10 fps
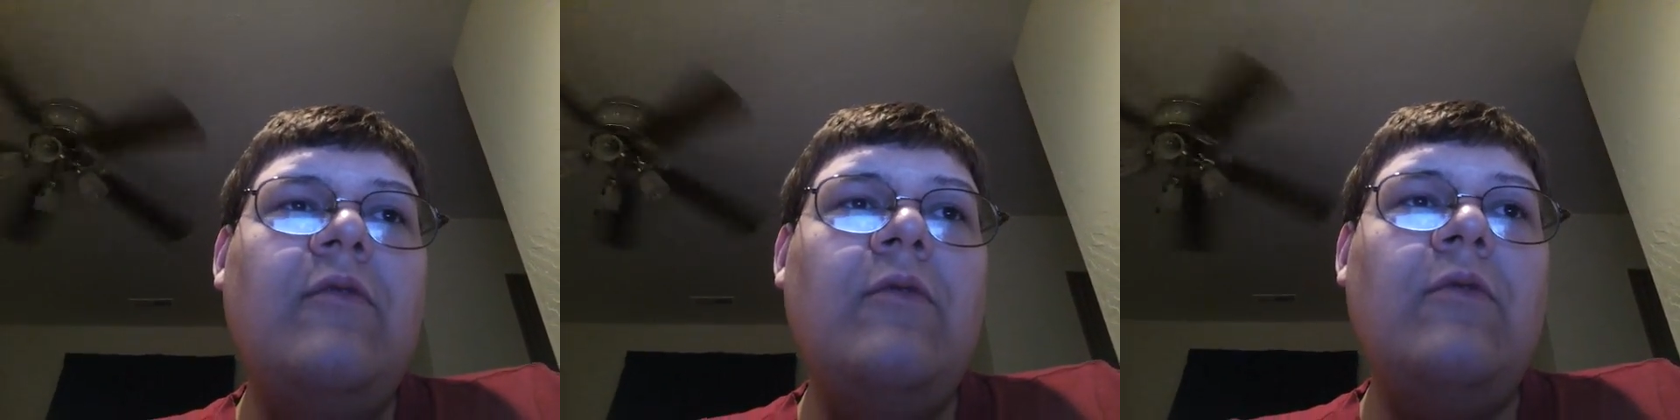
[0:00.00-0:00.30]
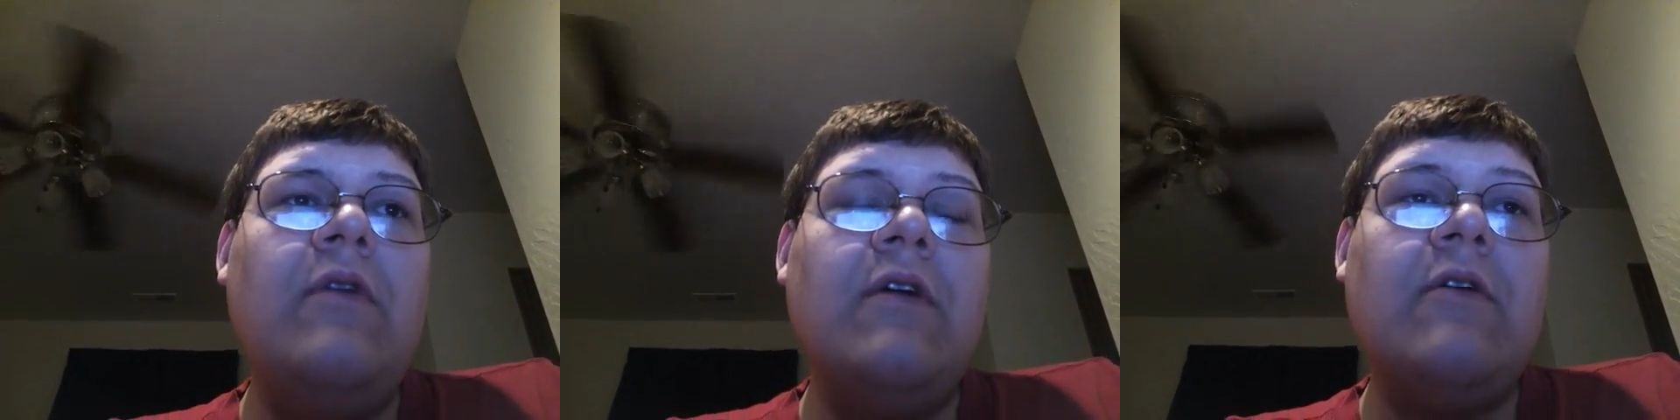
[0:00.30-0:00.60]

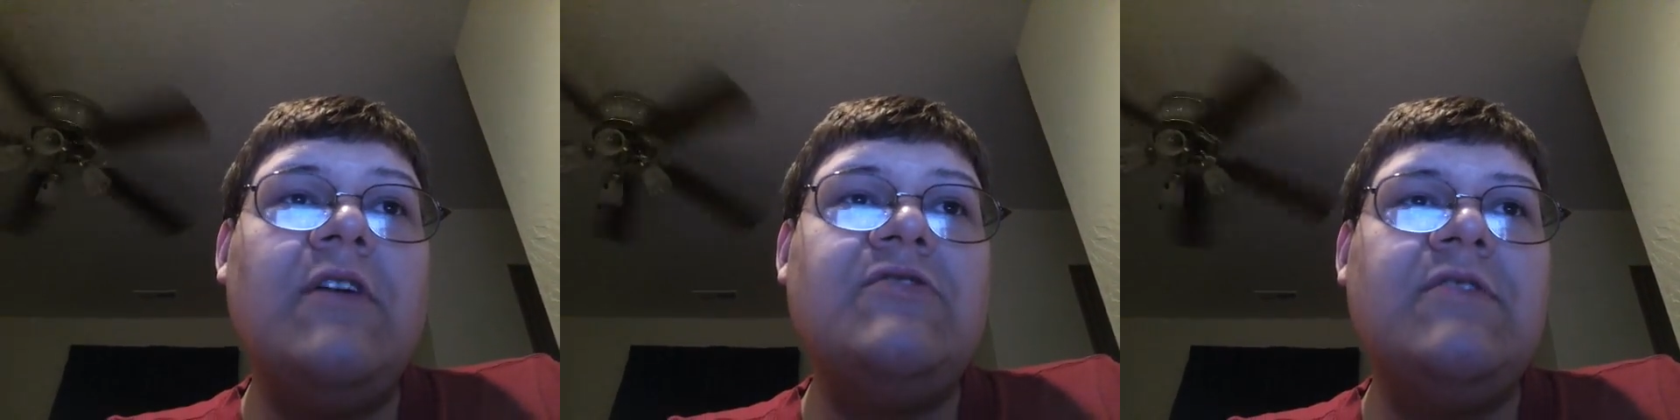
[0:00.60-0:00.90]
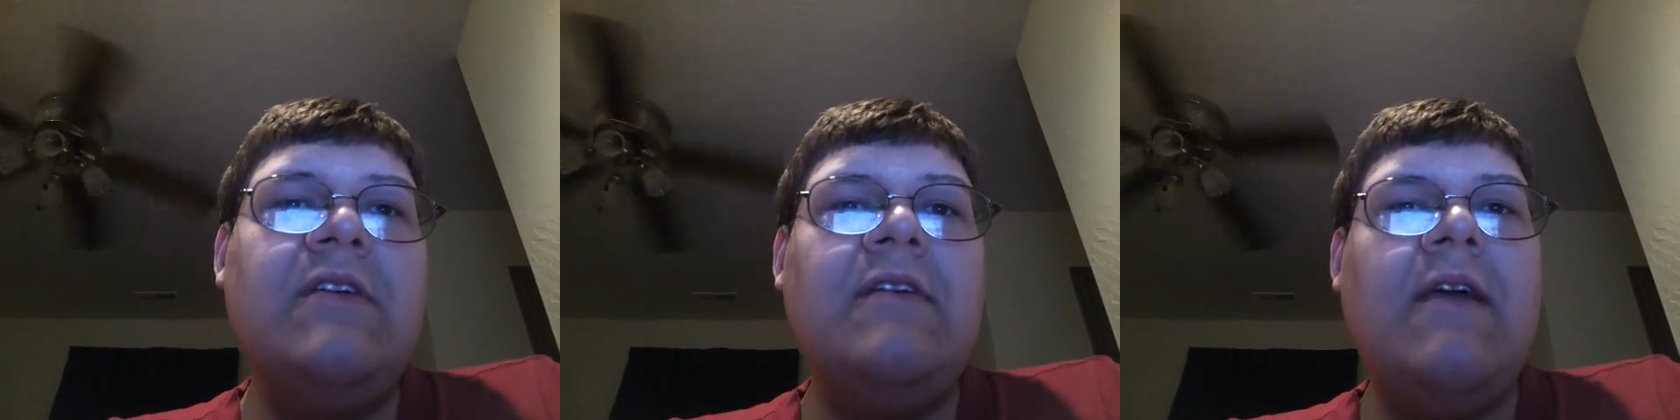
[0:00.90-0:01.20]
to
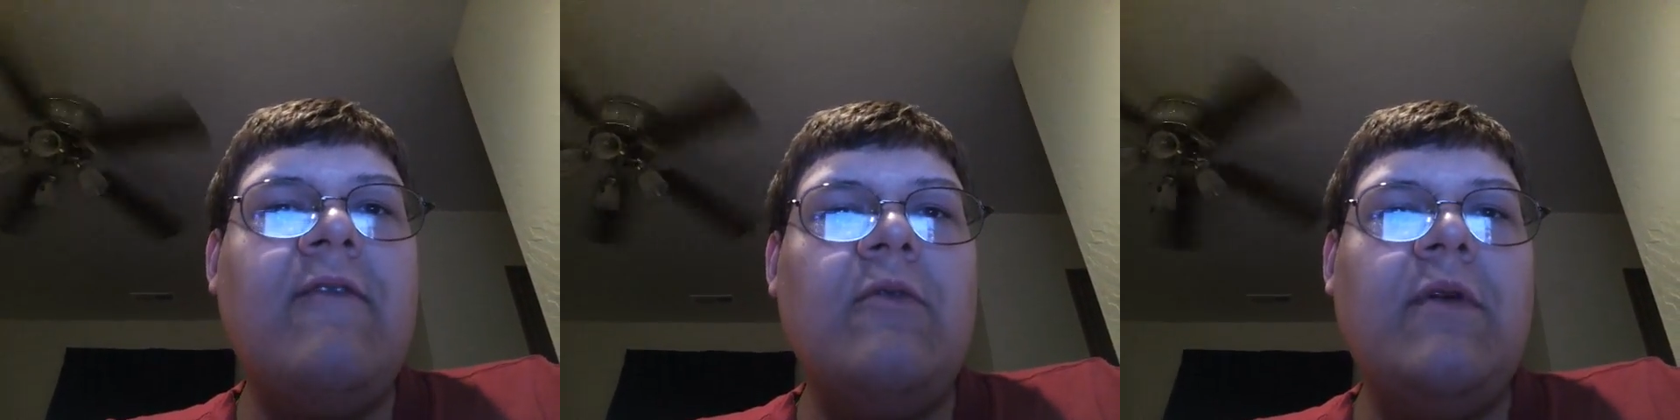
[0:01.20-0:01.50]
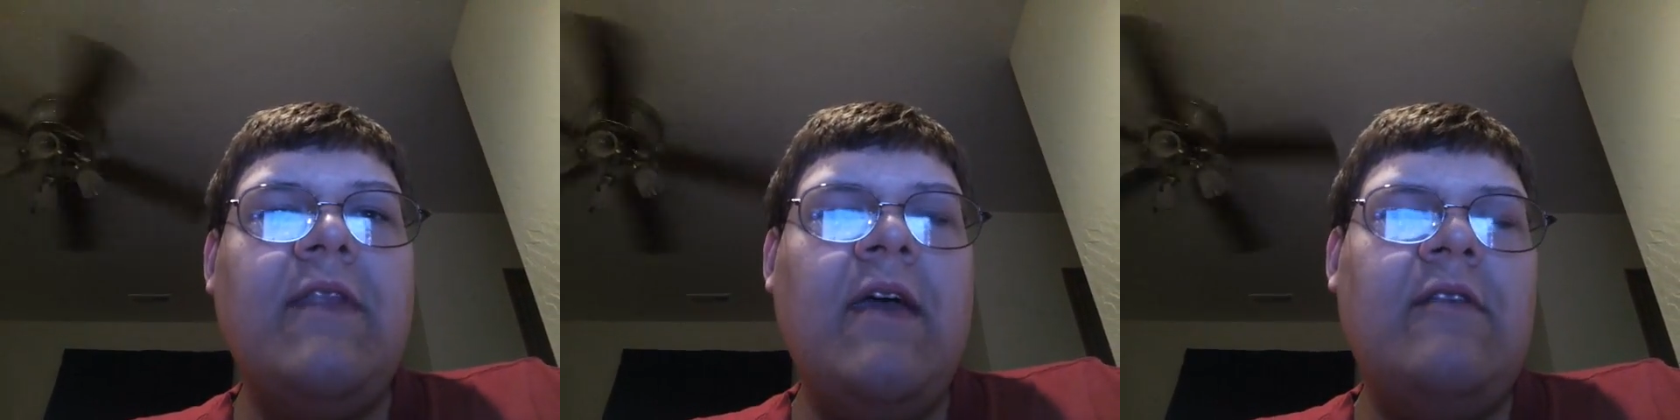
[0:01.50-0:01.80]
congratulate
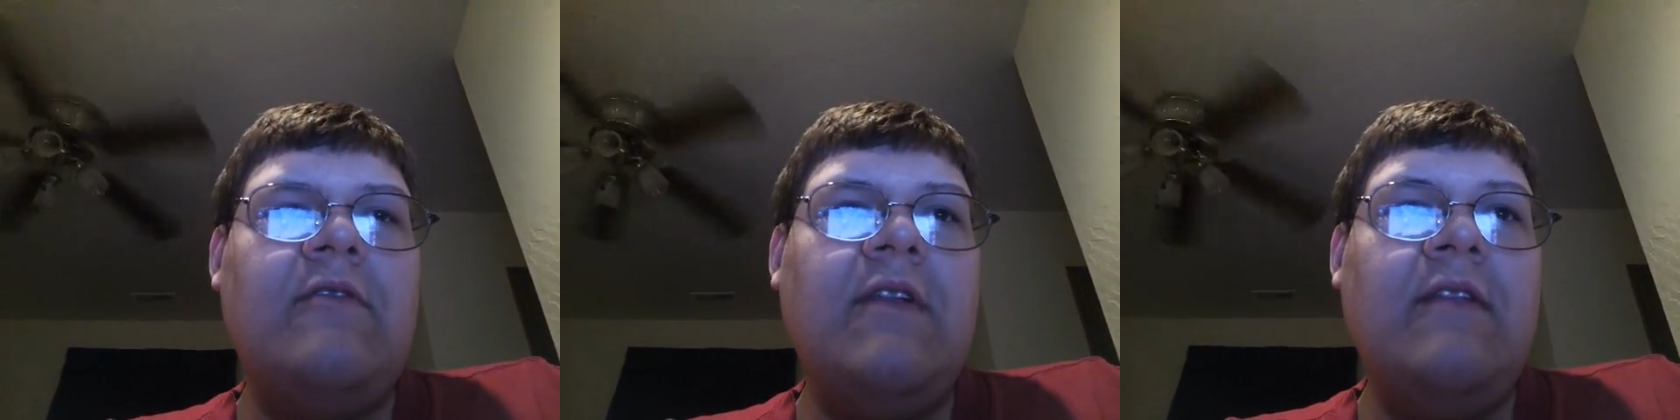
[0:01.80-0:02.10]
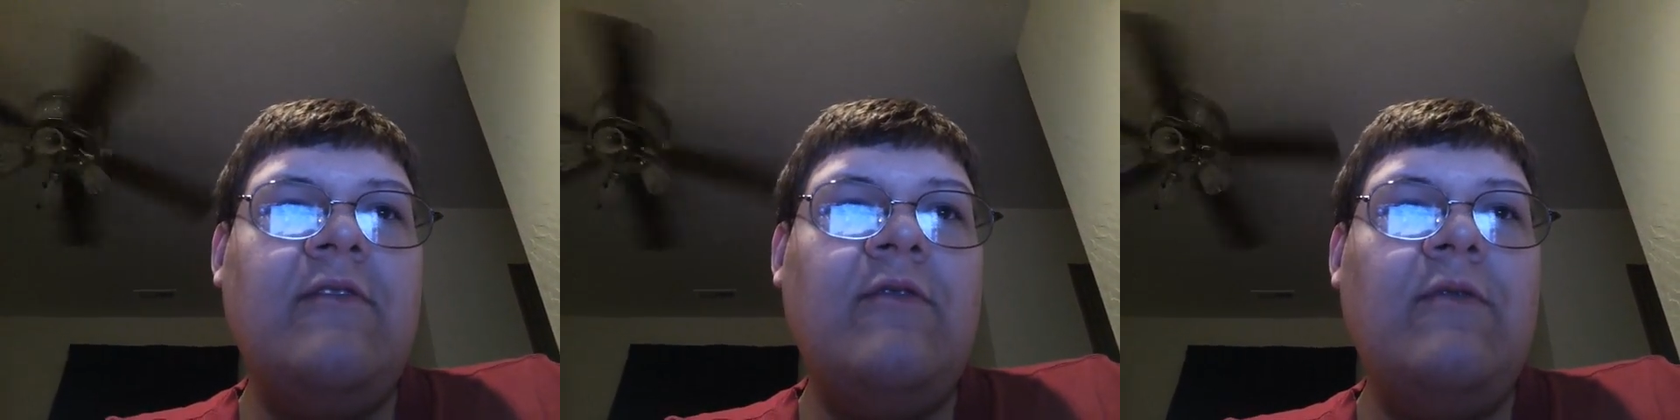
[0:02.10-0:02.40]
everyone that entered
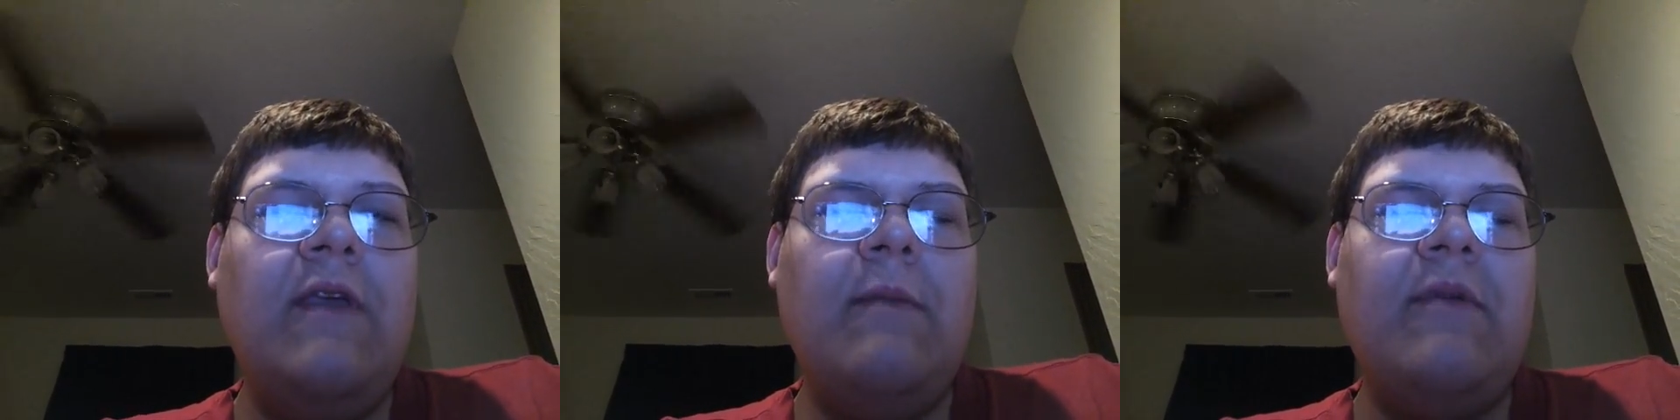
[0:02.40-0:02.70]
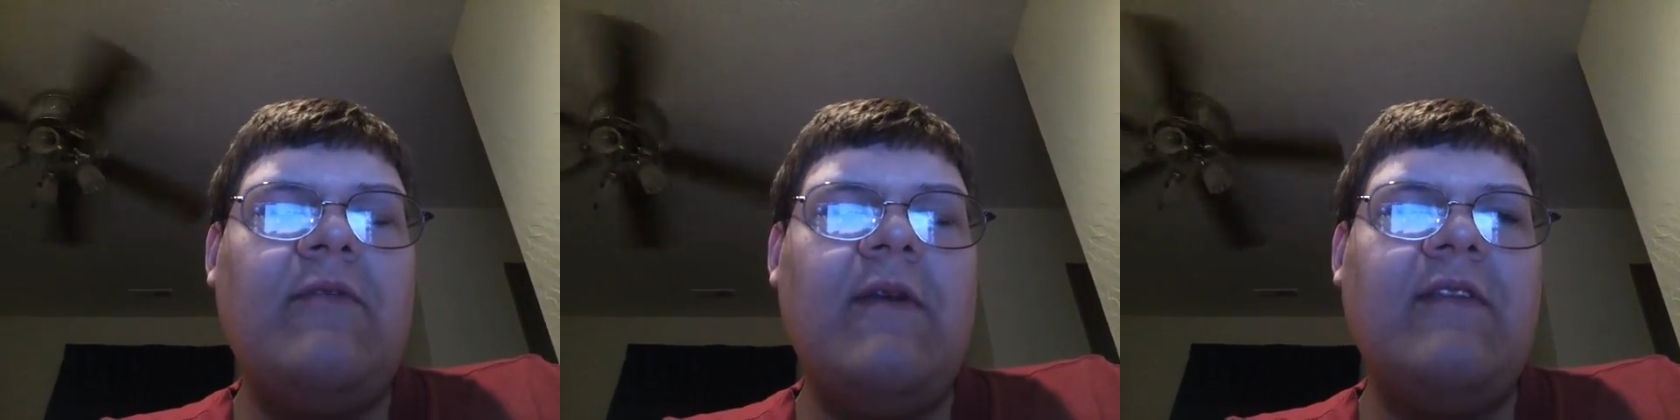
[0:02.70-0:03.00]
into the
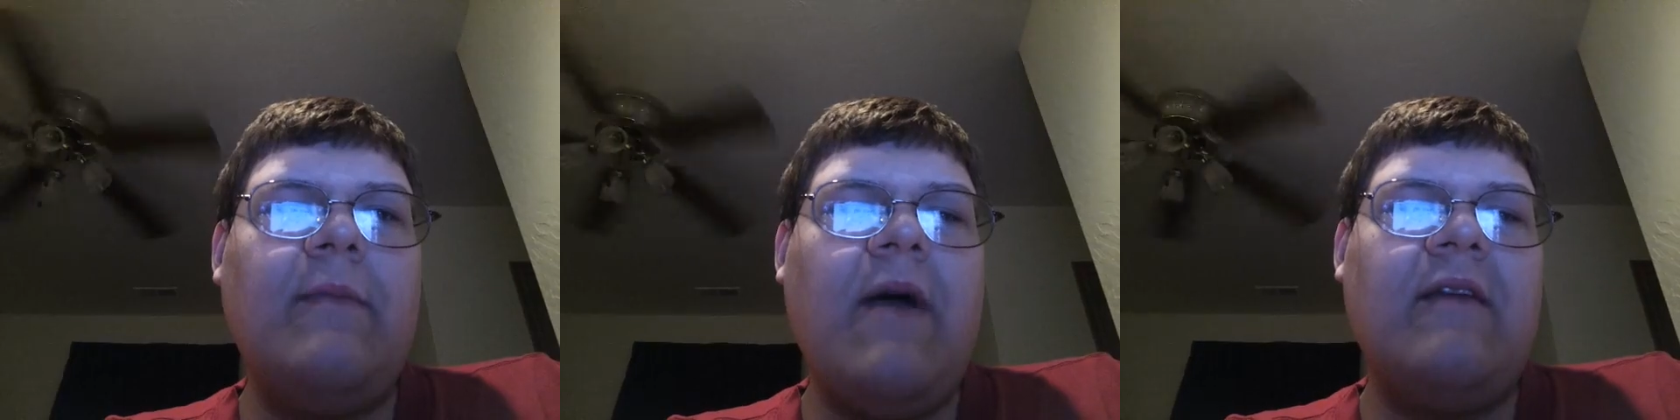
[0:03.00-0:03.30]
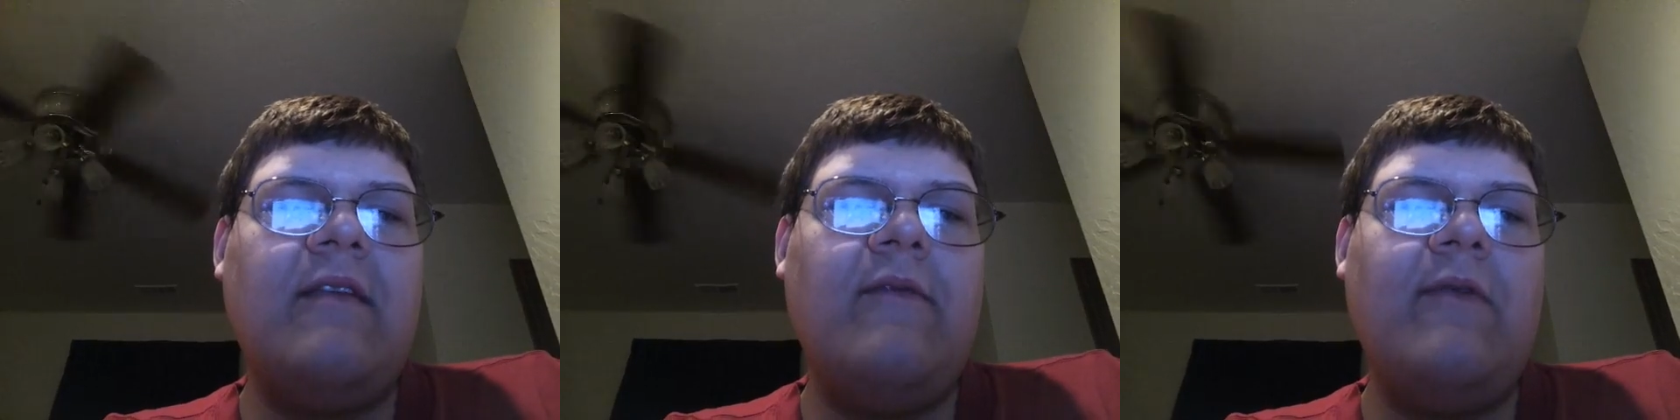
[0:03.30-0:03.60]
Abyss Rising
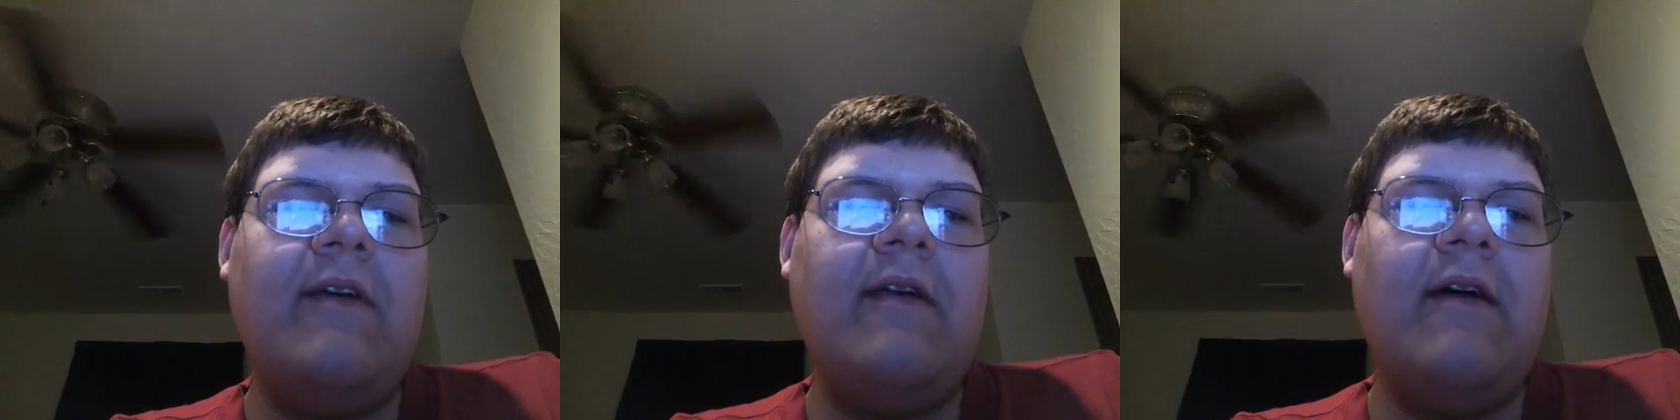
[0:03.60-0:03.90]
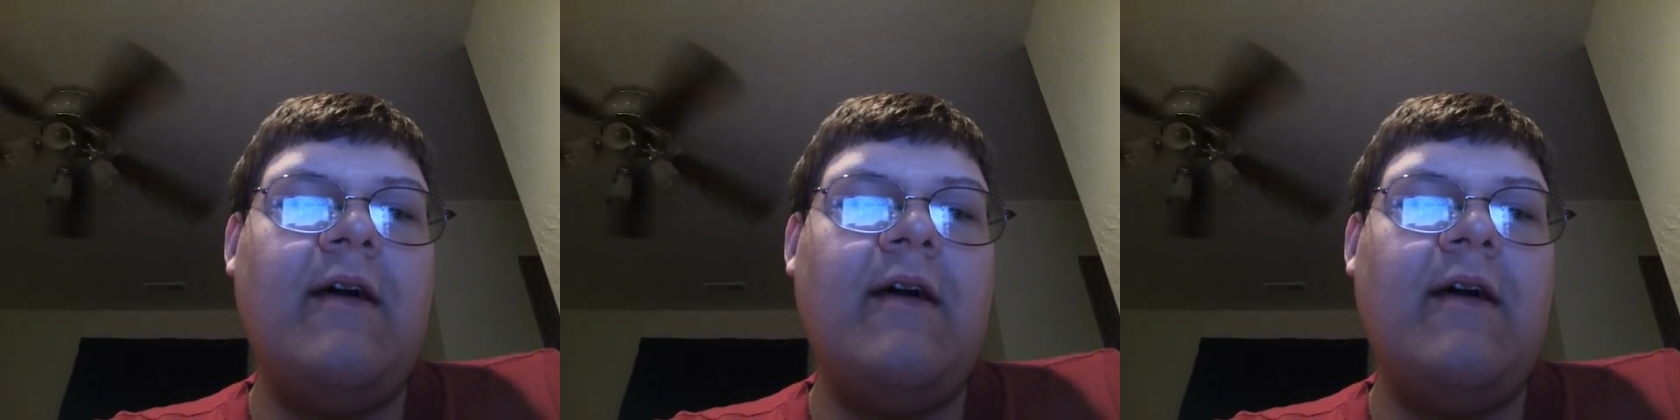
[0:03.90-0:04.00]
box giveaway.